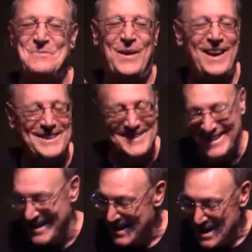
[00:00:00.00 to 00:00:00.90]

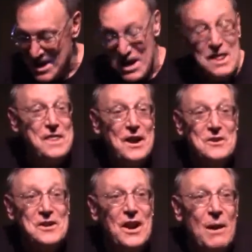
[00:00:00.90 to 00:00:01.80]
But
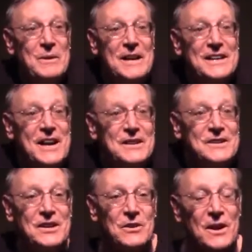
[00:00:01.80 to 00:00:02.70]
there you go.
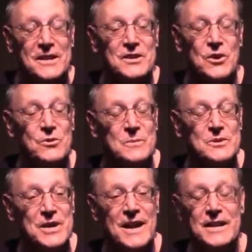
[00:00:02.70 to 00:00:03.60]
I didn't go to him
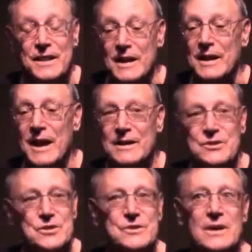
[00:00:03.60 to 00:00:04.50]
and say anything. I
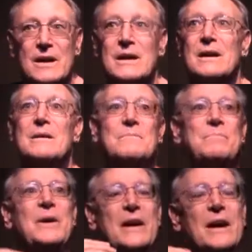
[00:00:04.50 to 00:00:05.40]
just
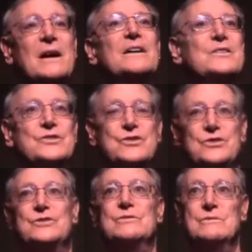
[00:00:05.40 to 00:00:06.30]

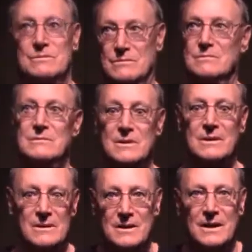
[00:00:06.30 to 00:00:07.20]
because
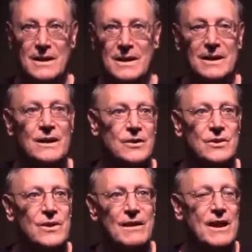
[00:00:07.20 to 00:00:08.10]

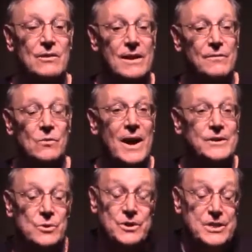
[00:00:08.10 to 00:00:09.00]
I don't have a
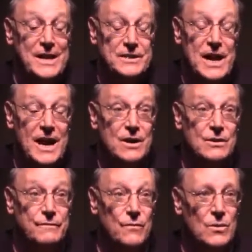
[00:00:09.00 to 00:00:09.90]
right to a
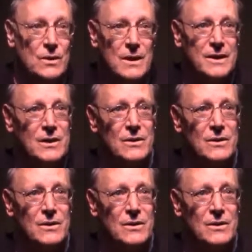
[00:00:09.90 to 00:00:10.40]
satire for